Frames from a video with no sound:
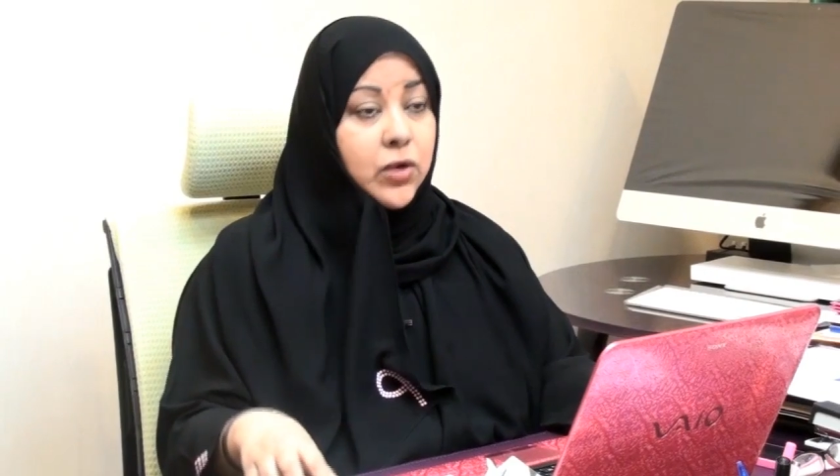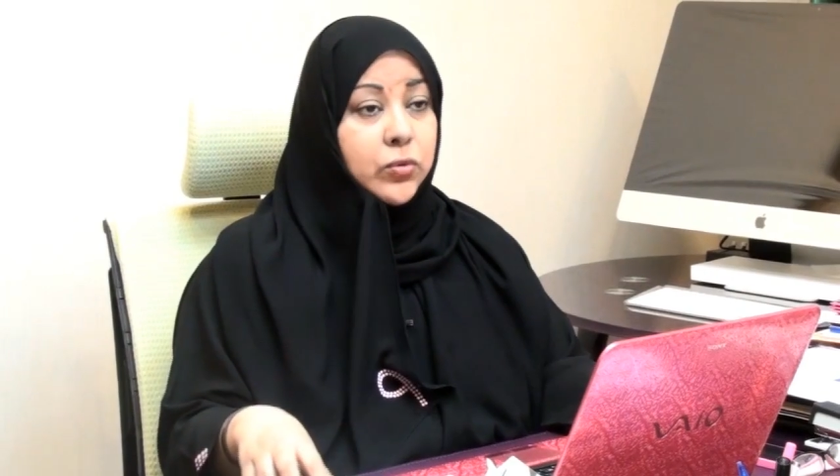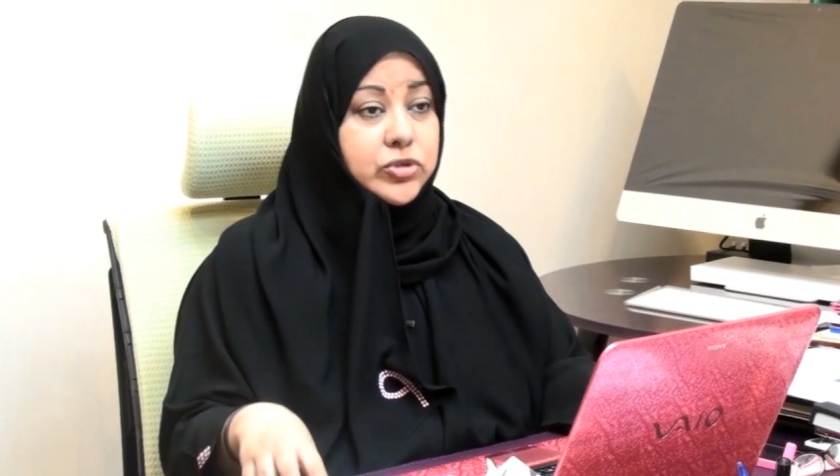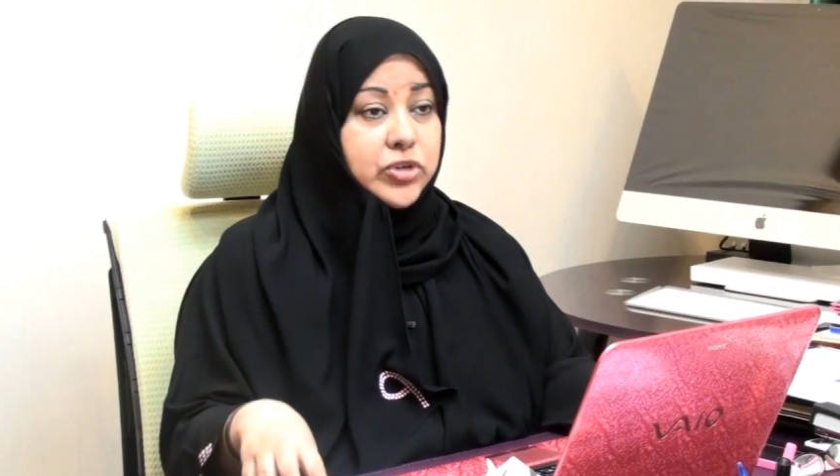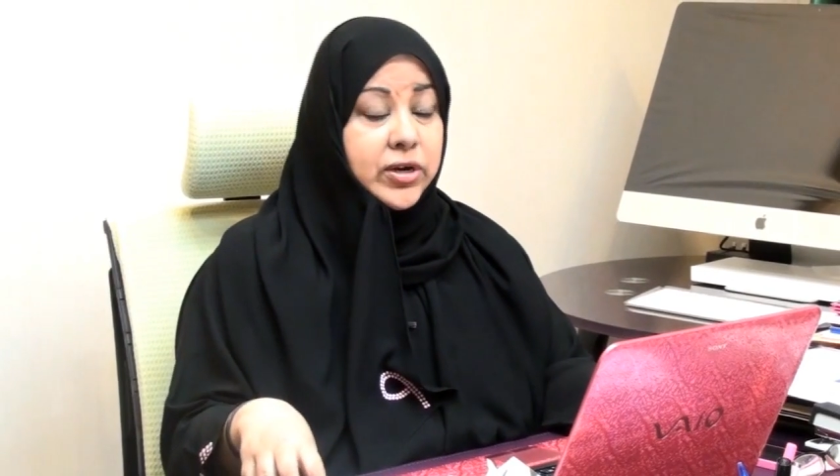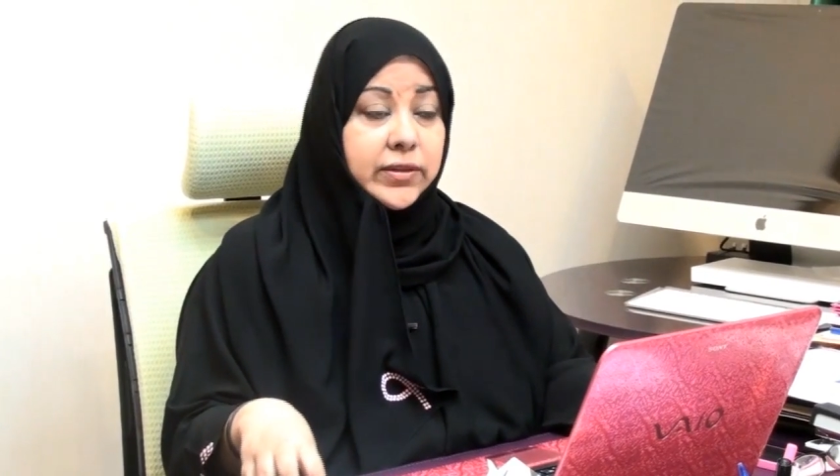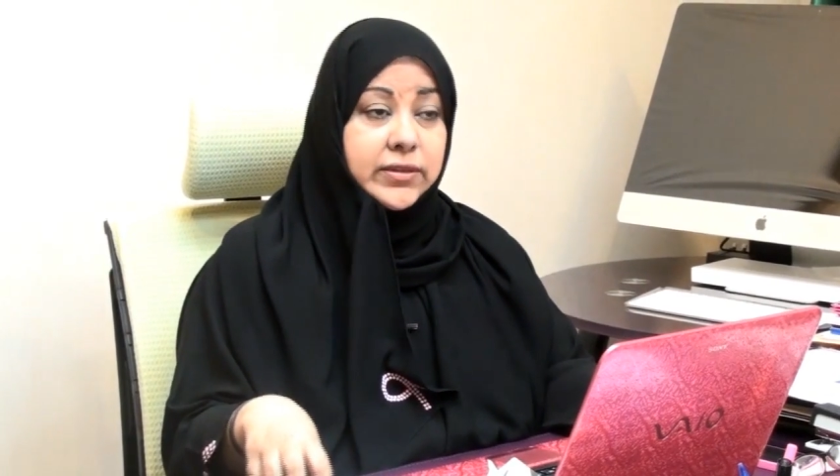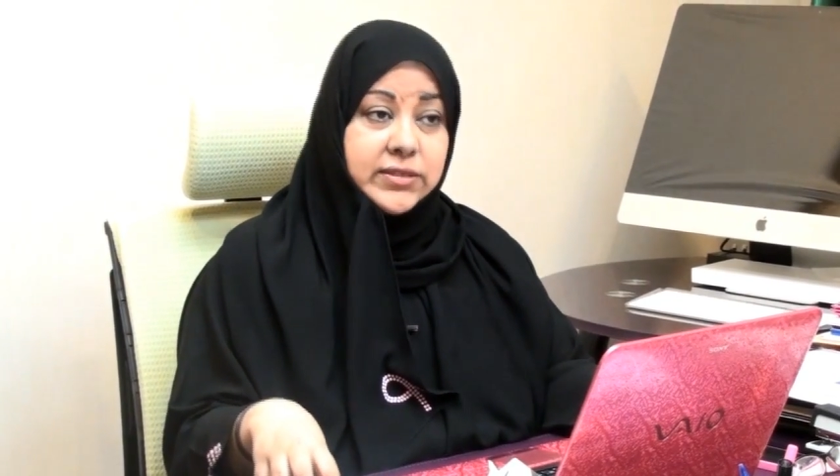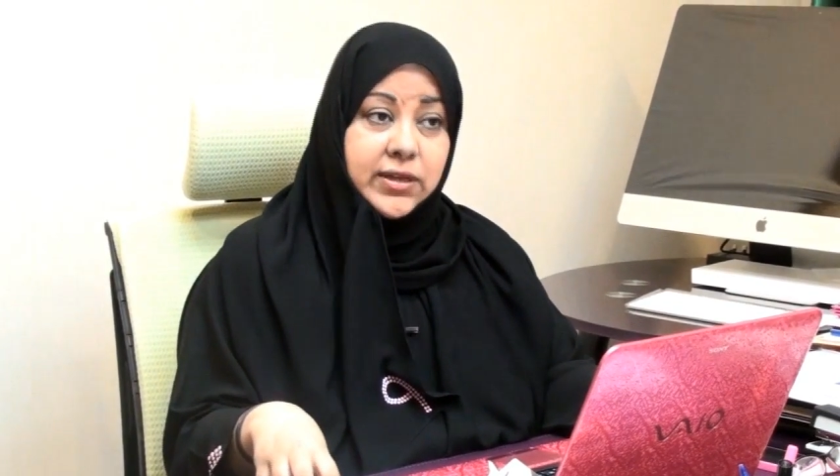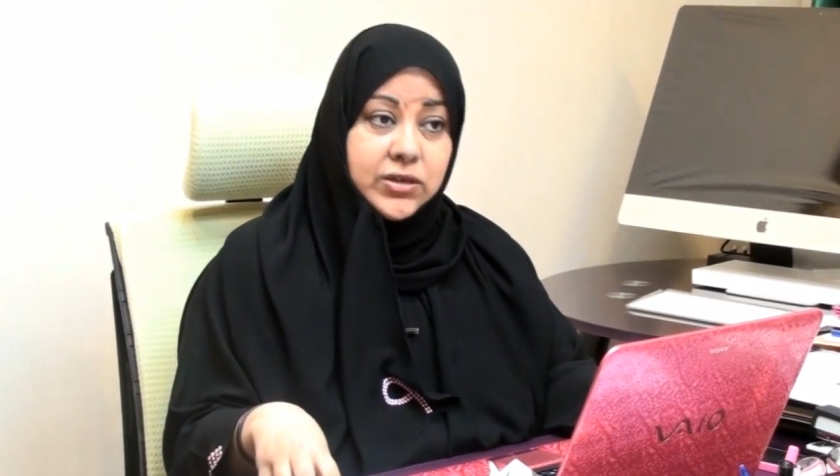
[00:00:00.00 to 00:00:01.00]
which are
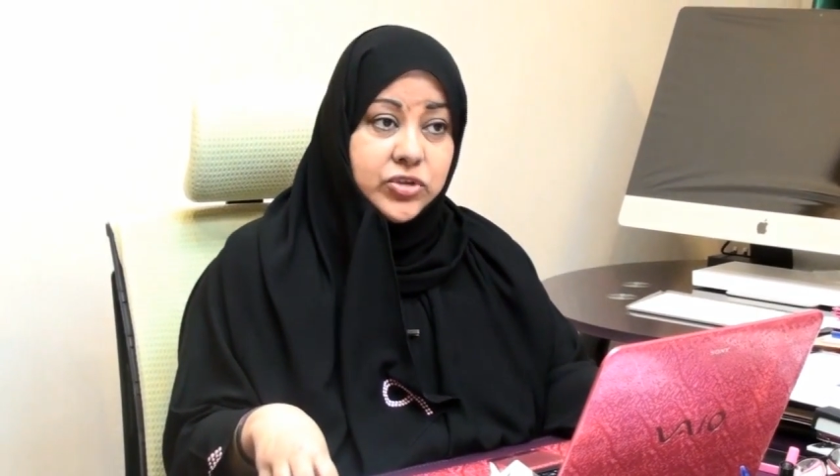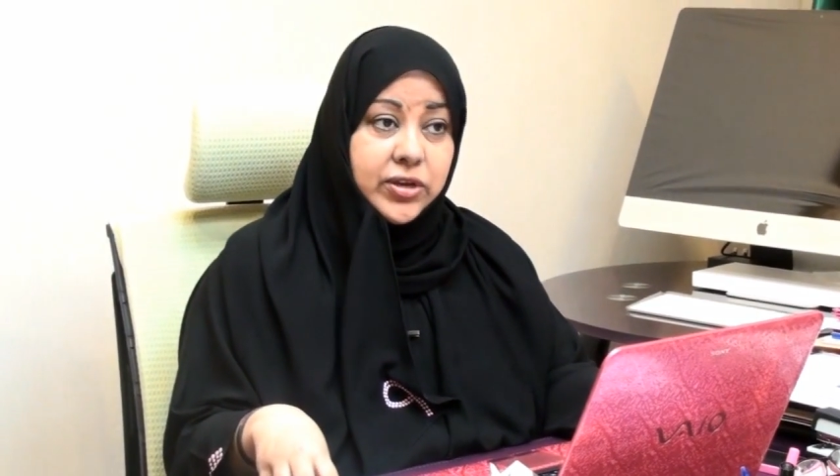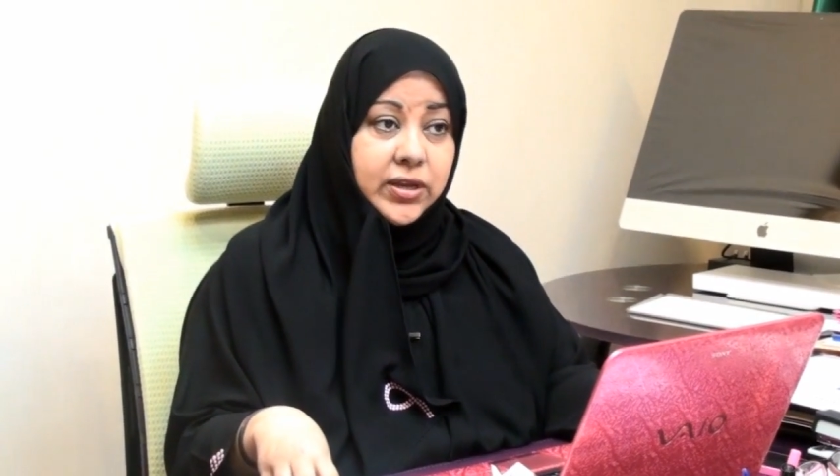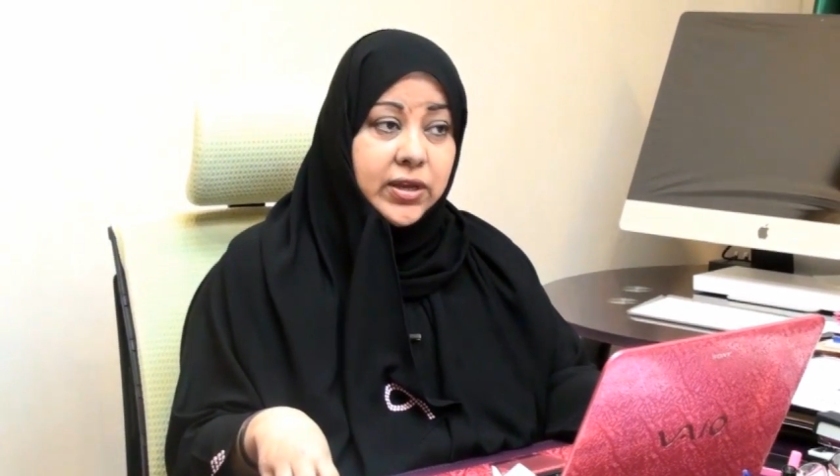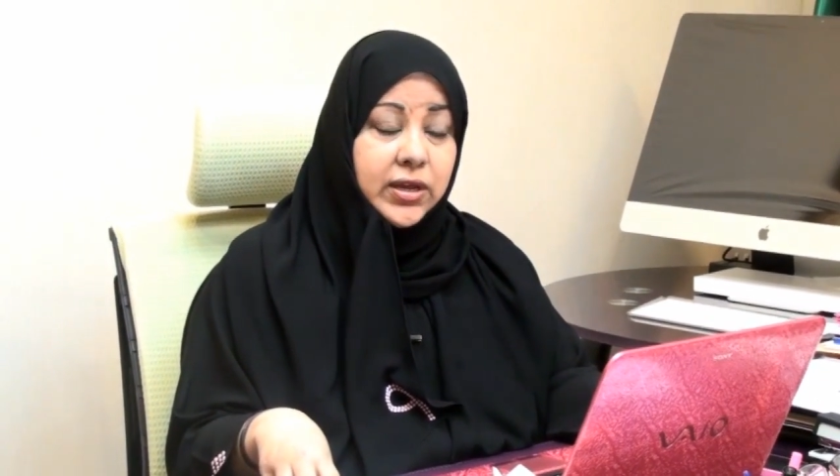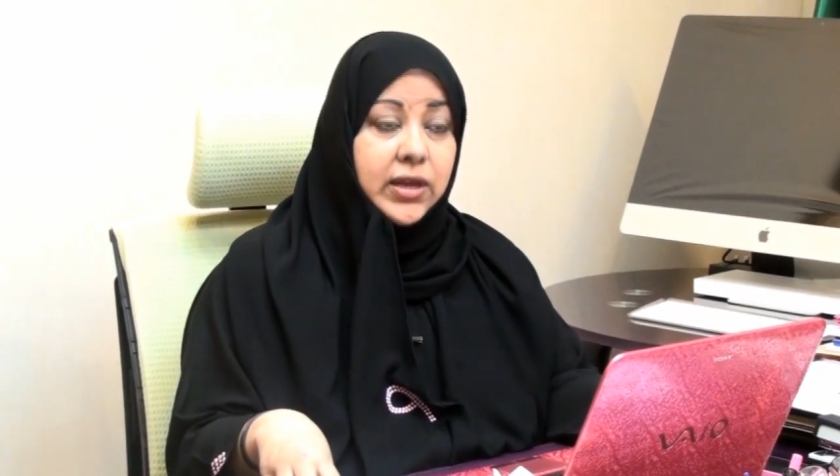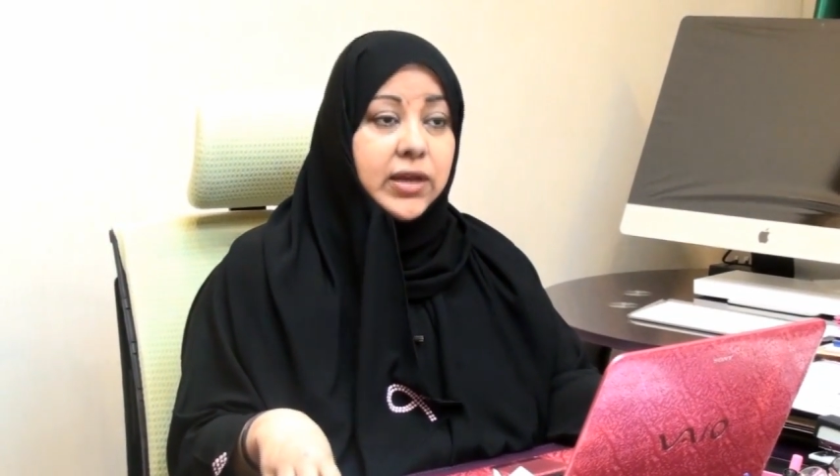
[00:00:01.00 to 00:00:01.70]
the surgery,